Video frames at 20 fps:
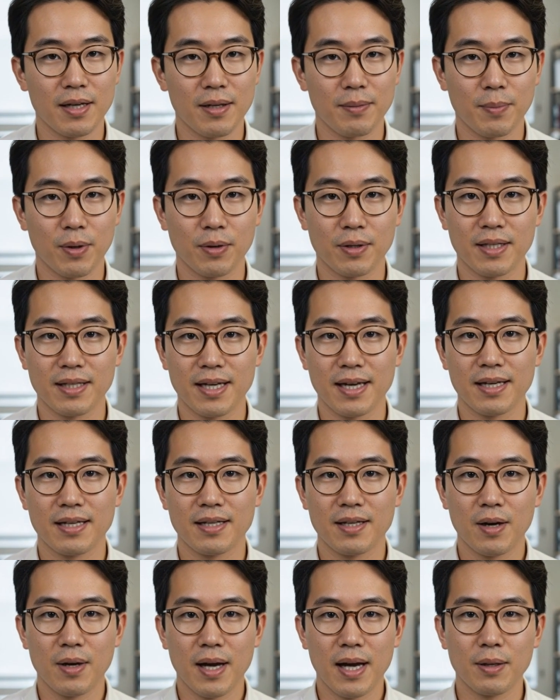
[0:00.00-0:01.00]

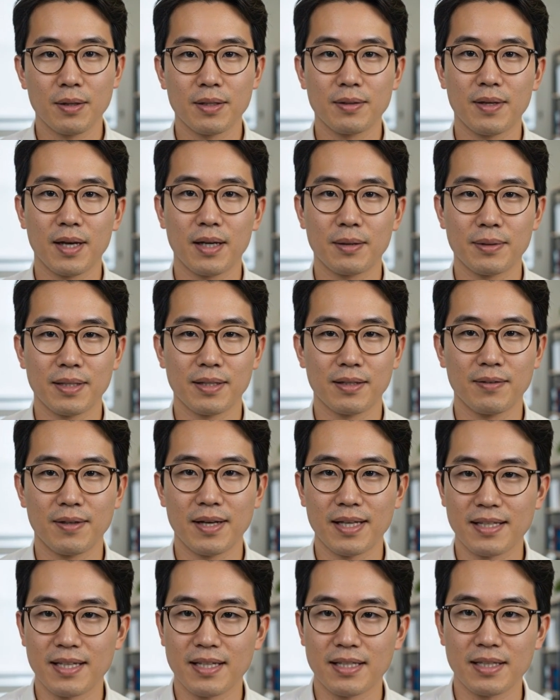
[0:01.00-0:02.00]
Multi-tenant cloud environments
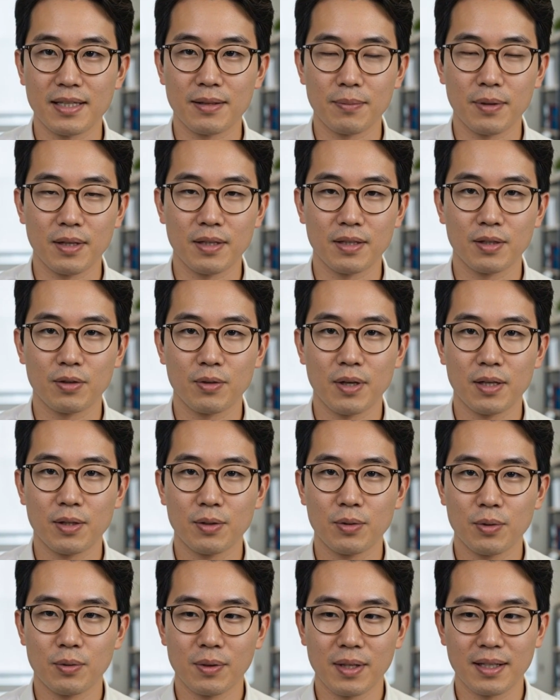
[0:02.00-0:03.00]
face a similar
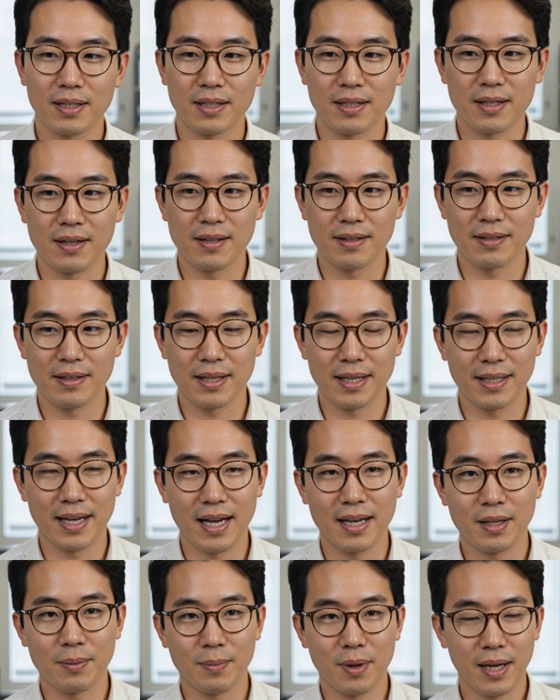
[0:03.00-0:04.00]
structural risk.
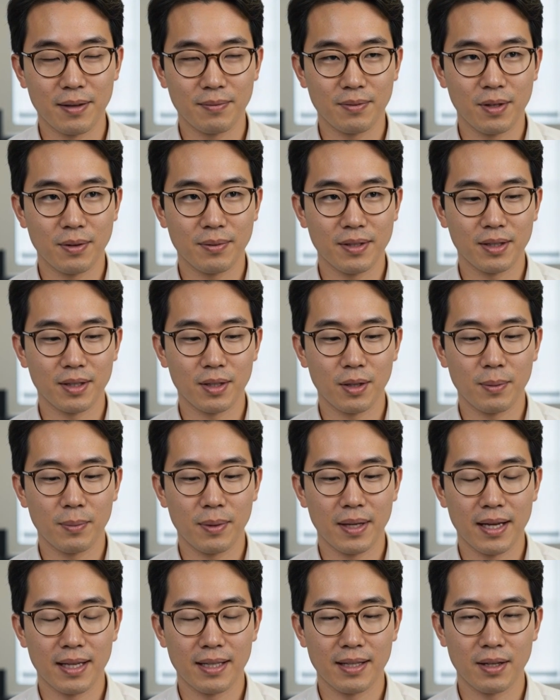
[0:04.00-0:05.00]
Container platforms and
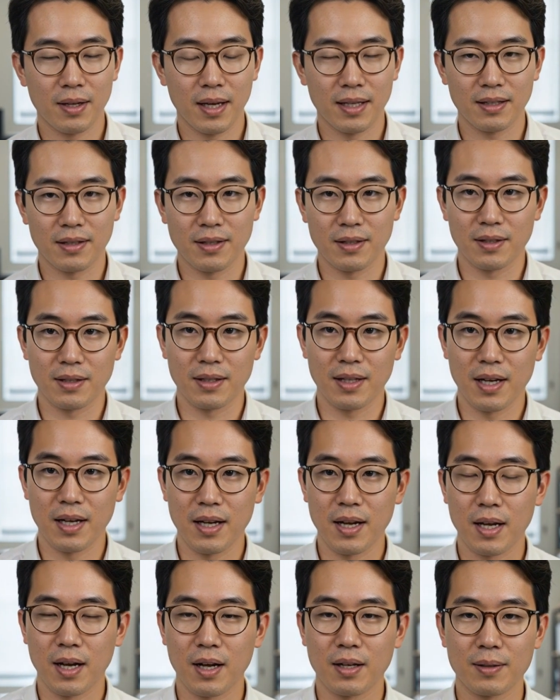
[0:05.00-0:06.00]
Kubernetes clusters
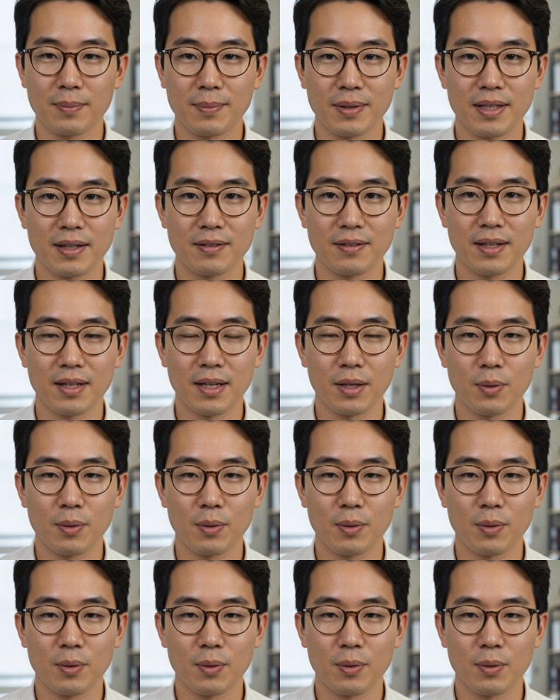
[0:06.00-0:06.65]
are specifically